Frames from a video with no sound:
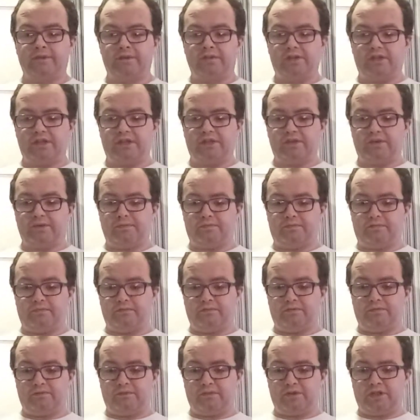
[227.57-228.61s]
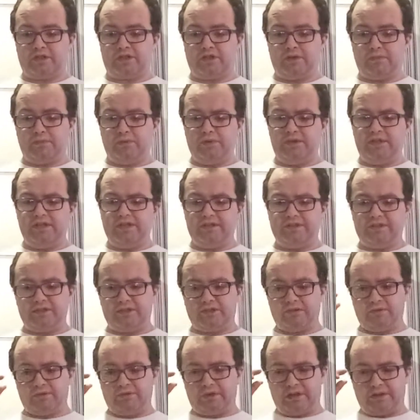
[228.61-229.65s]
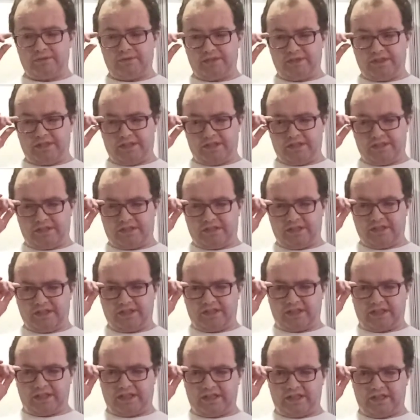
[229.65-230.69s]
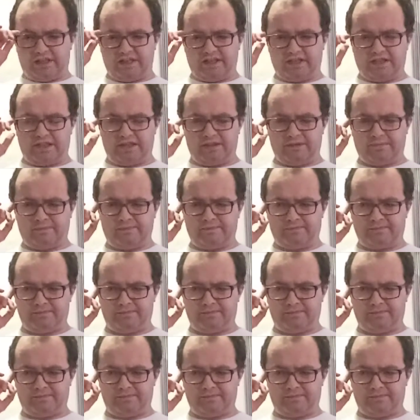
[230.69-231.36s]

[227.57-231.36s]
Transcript: Now, a couple of years ago, I went into the Lincoln Inn.